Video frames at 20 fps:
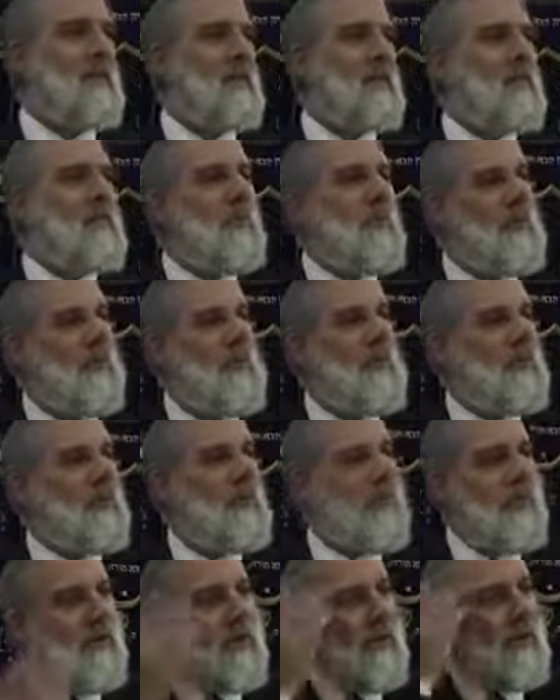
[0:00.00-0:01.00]
could, you,
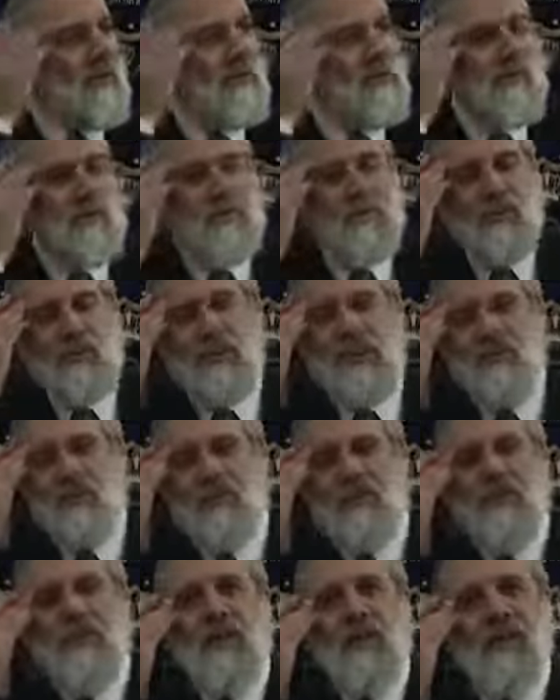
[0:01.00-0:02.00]
could, you, could you
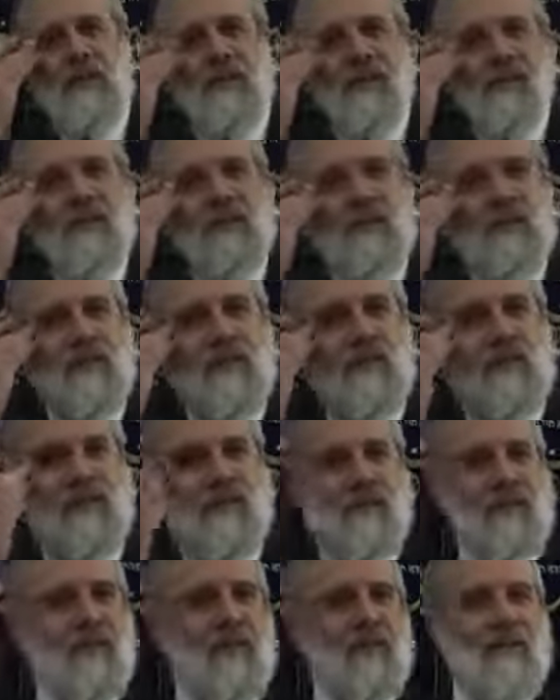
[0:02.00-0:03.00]
understand this?
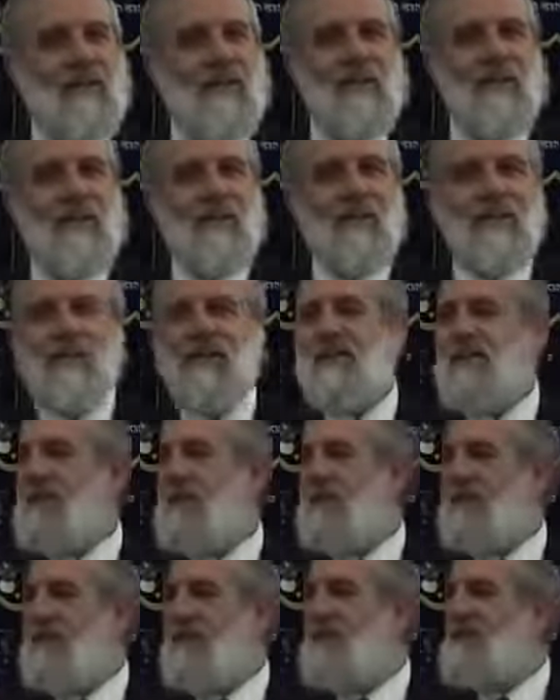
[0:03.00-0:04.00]
Yeah. Isn't,
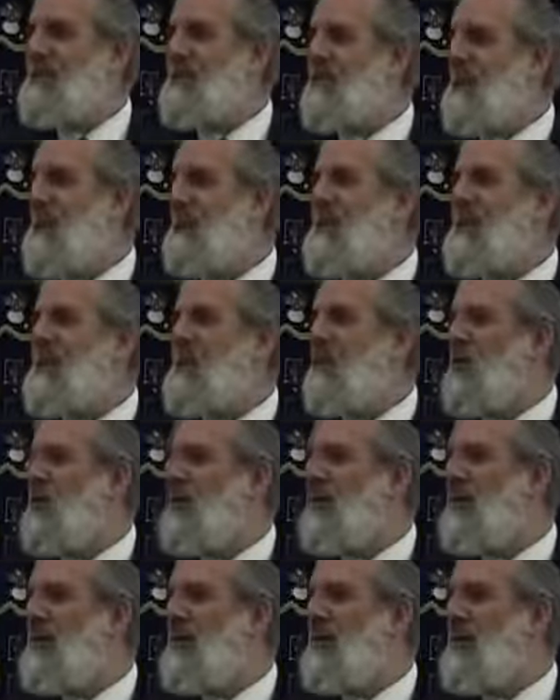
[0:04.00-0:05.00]
isn't that
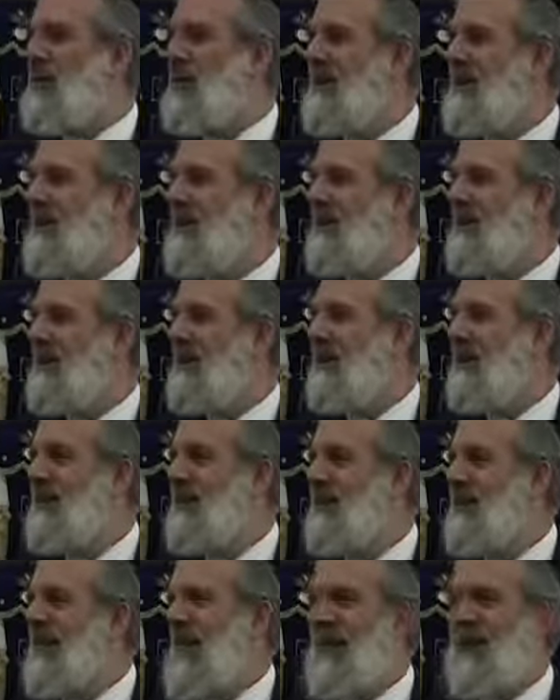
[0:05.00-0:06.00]
cruelty,
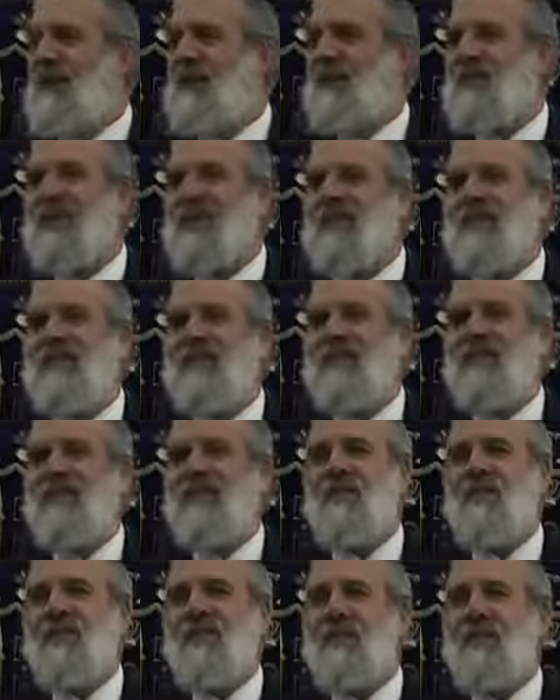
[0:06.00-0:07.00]
lack of
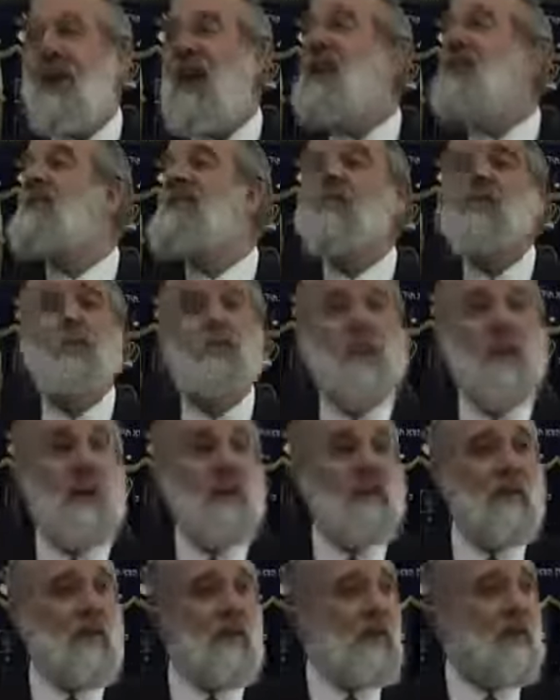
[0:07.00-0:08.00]
sensitivity, and
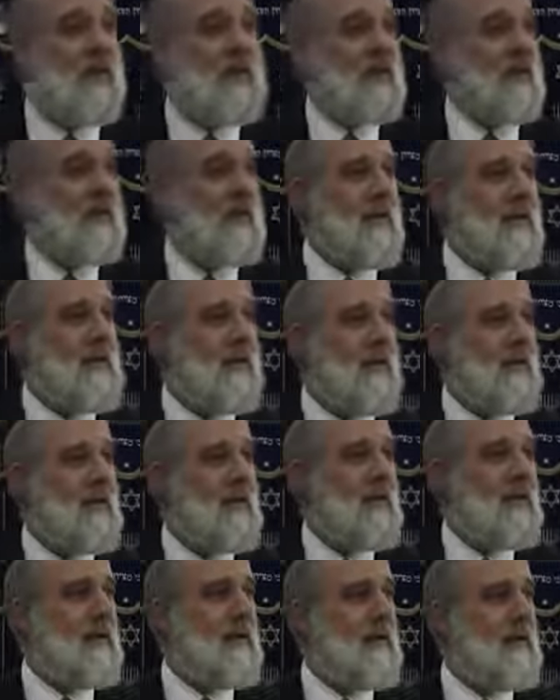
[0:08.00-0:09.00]
stupidity?
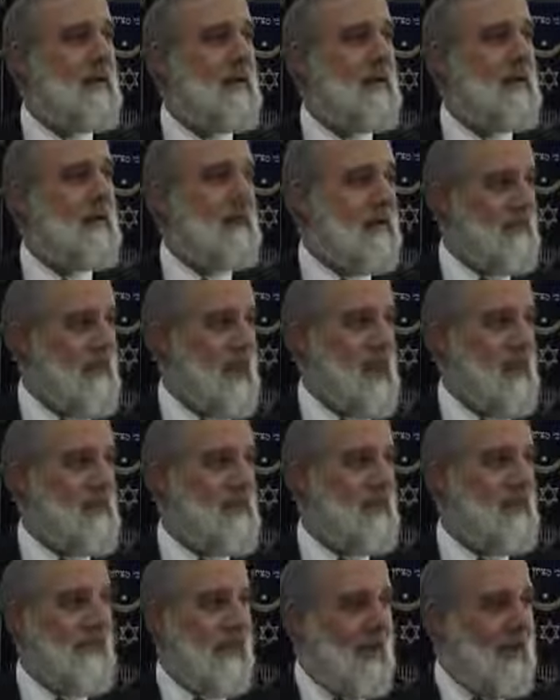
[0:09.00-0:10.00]

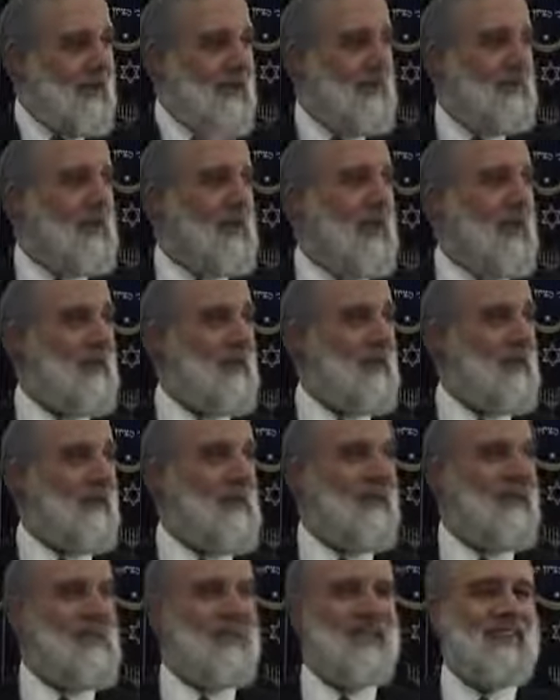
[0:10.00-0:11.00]
Right? All of them
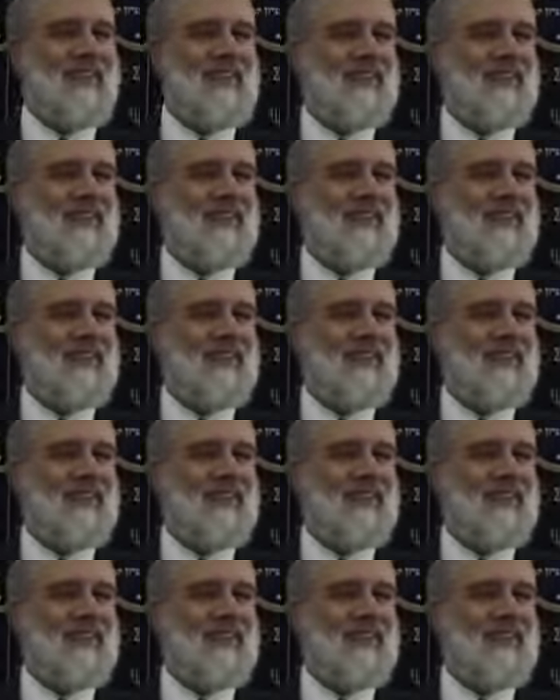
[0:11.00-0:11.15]
together.